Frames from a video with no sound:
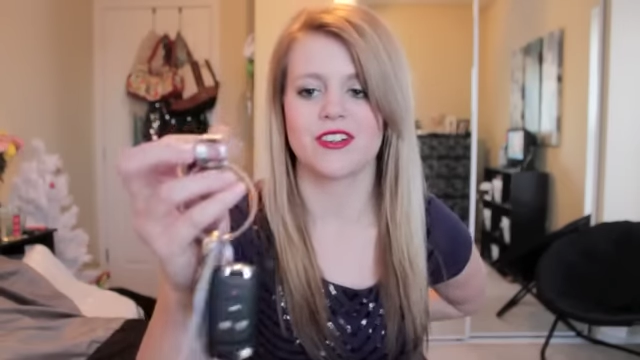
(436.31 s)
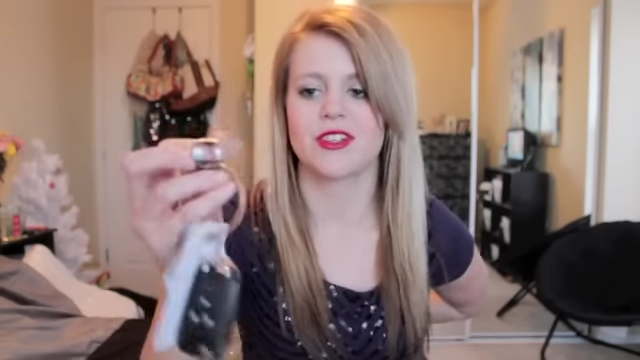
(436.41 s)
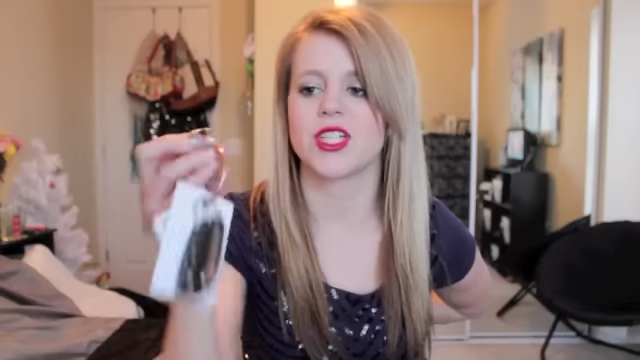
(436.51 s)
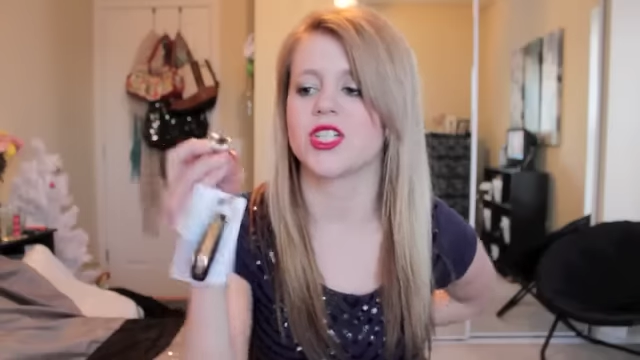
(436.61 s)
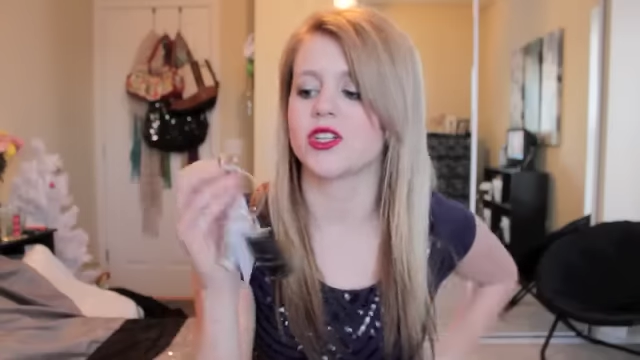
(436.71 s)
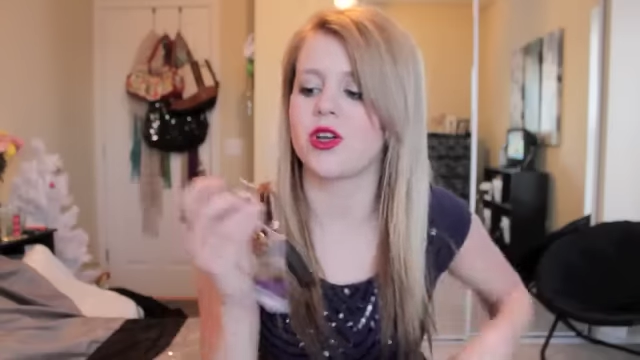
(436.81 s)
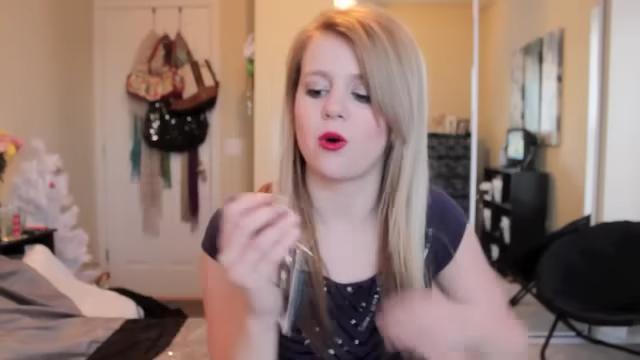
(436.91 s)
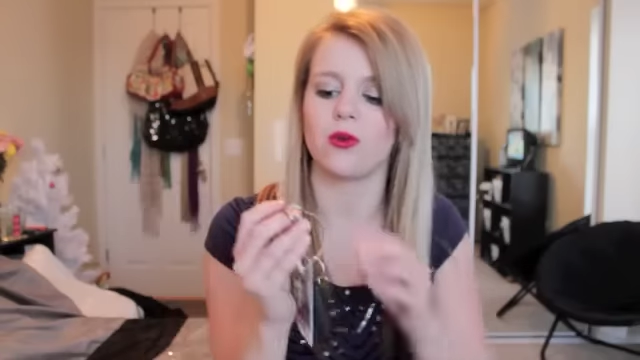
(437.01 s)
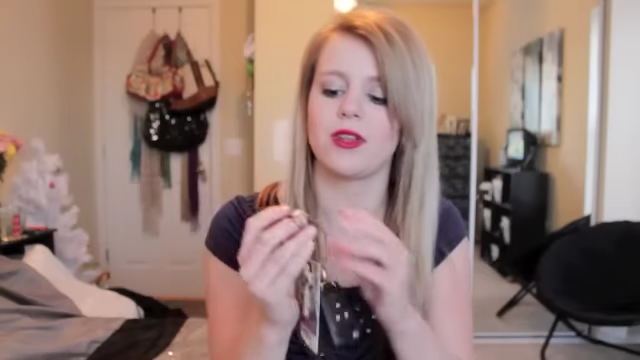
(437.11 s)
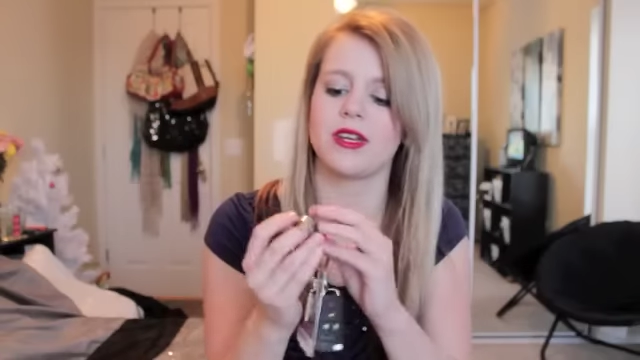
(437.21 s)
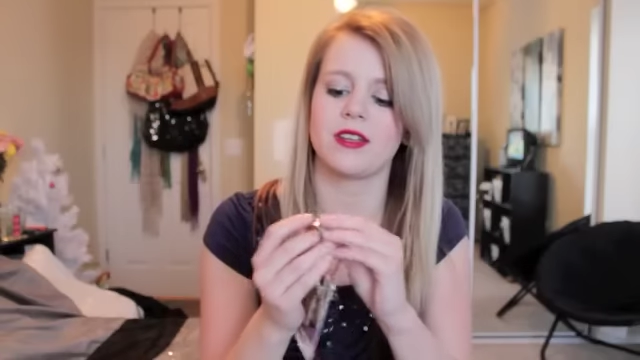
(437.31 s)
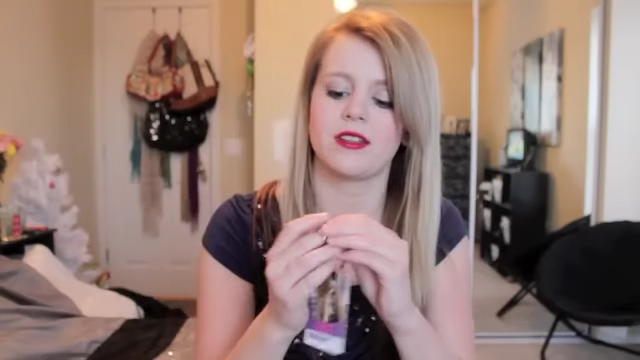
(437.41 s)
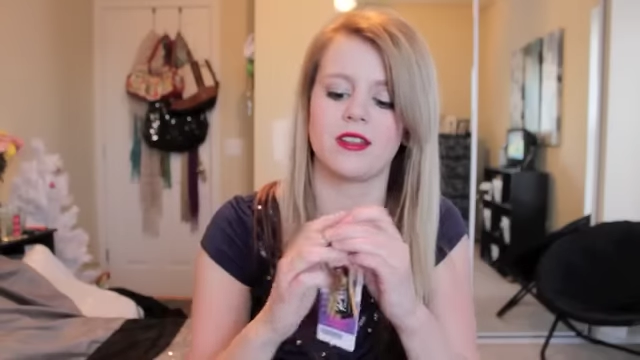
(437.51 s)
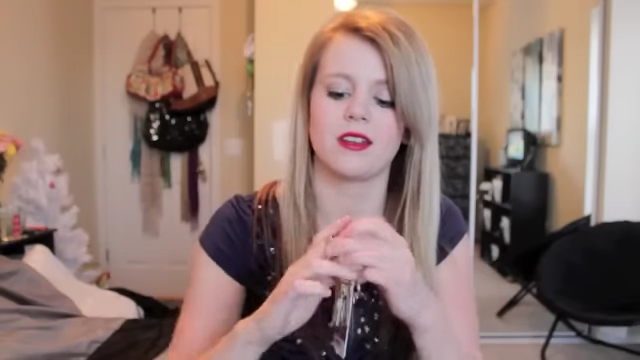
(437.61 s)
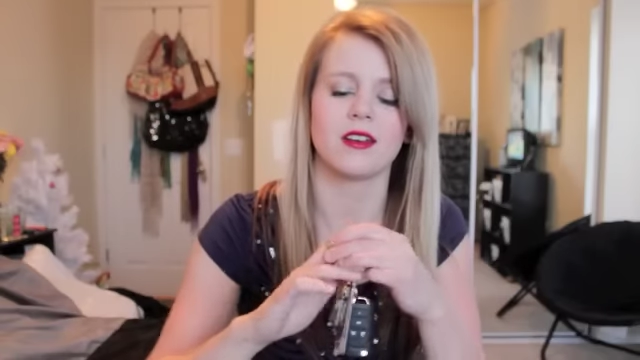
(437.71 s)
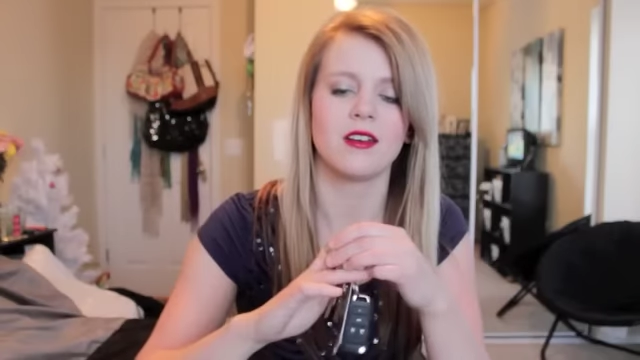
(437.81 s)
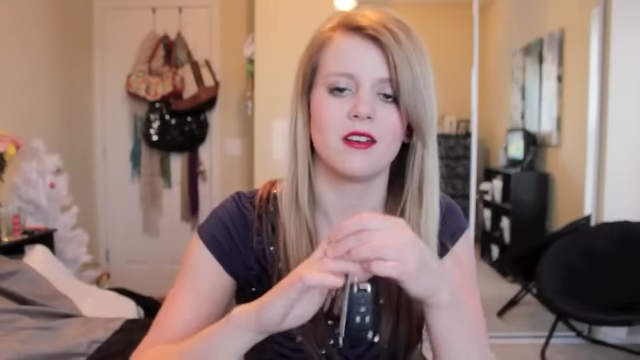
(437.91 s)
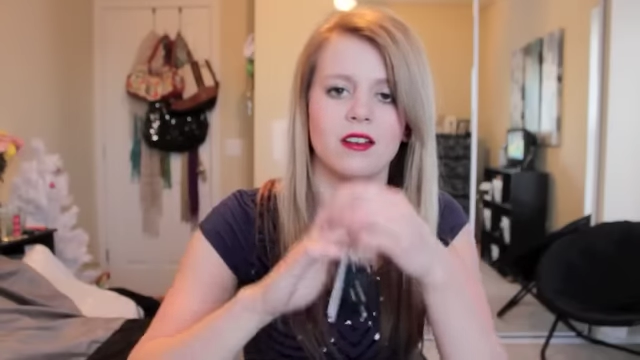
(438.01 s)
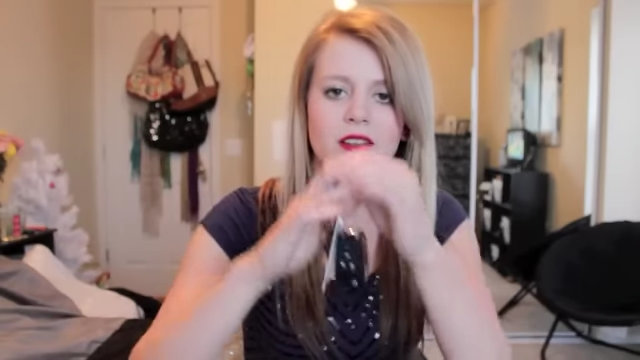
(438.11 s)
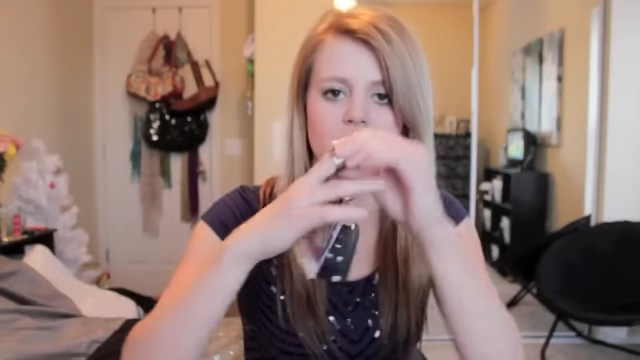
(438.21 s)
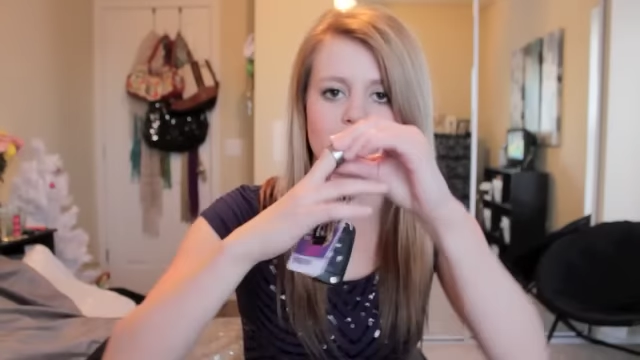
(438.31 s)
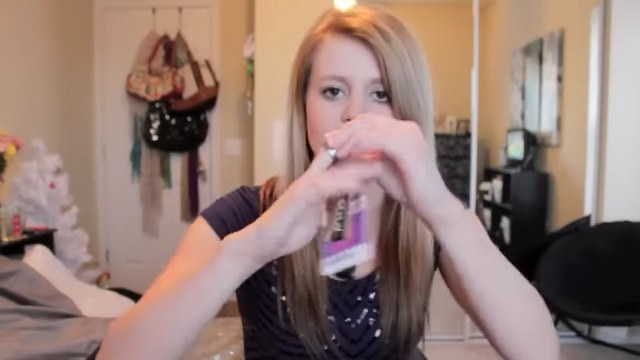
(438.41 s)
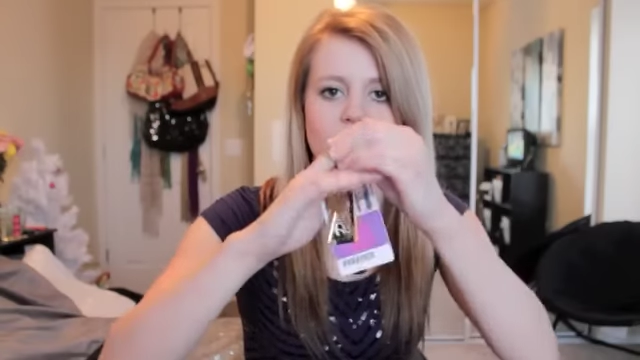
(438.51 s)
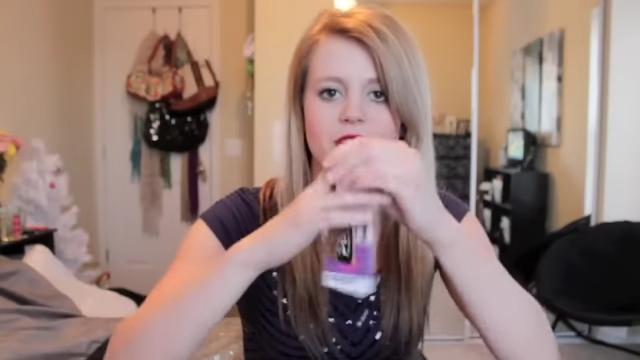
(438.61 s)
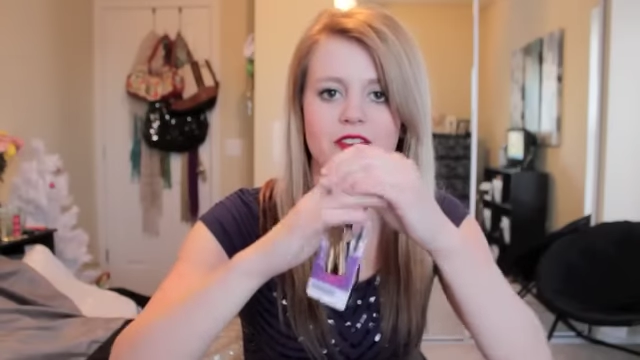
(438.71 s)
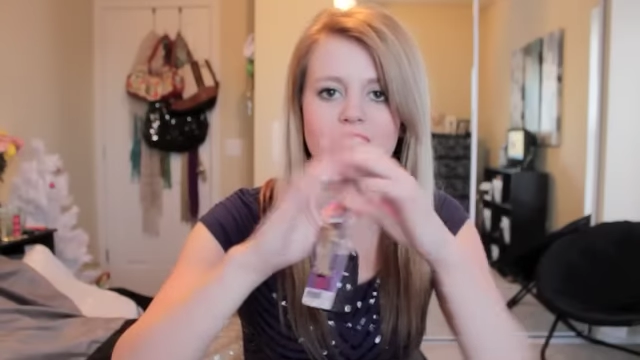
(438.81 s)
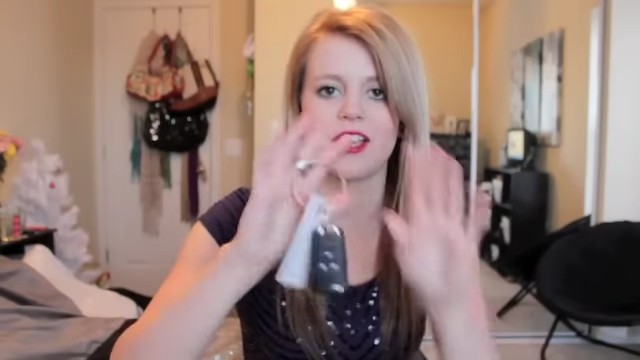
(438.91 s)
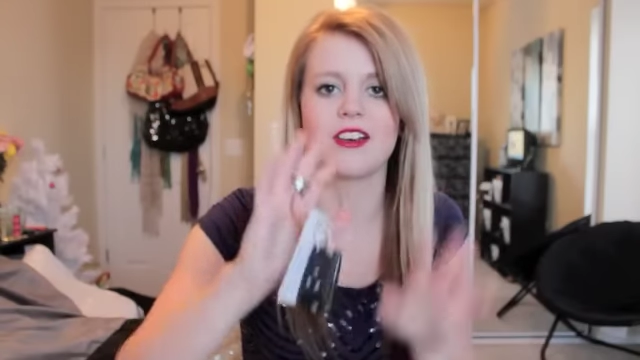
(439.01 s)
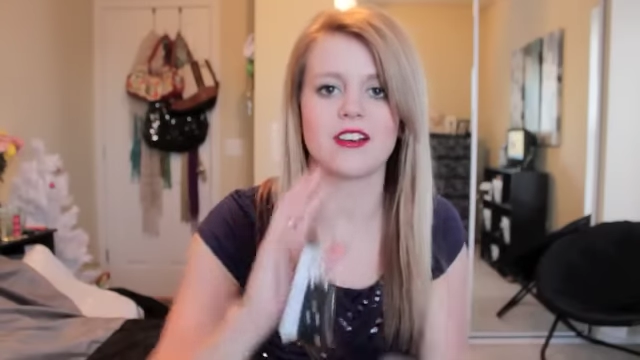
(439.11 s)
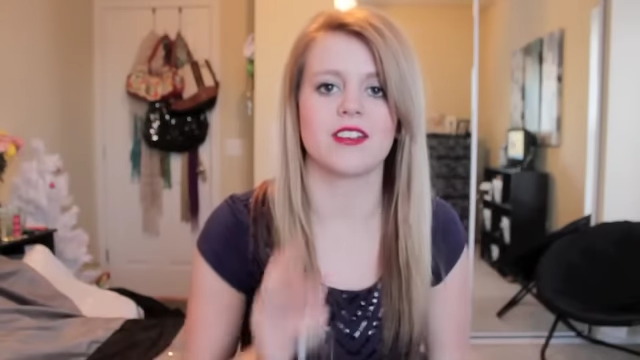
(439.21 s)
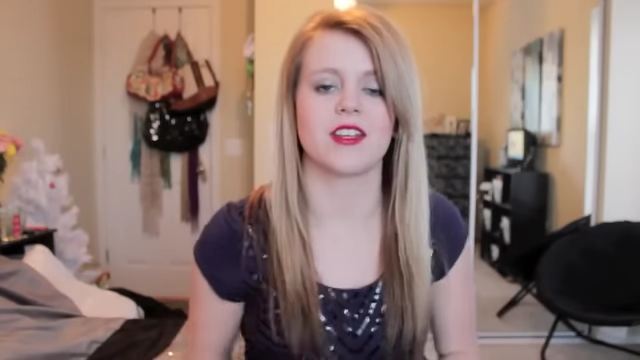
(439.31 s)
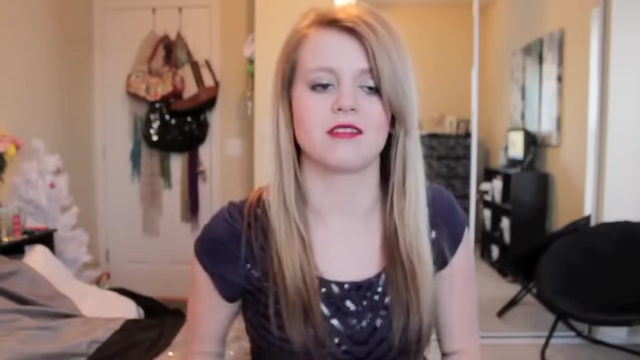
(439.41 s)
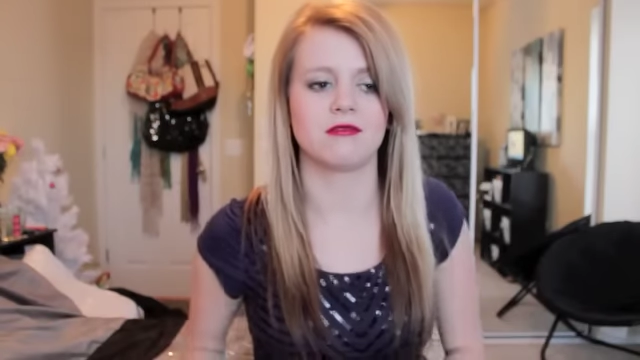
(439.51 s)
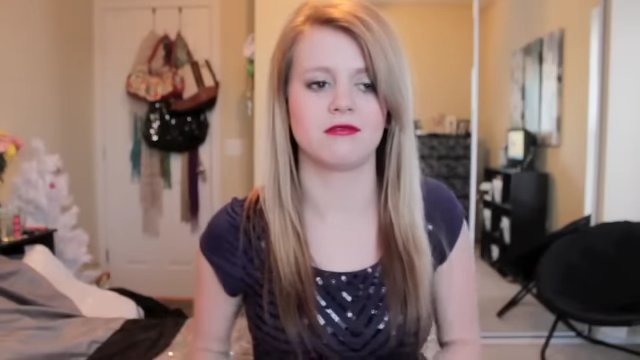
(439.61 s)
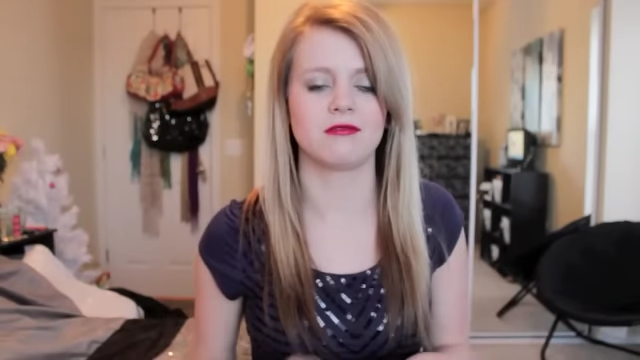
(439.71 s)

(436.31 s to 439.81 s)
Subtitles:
so you can just hold it and then like put it on your finger and then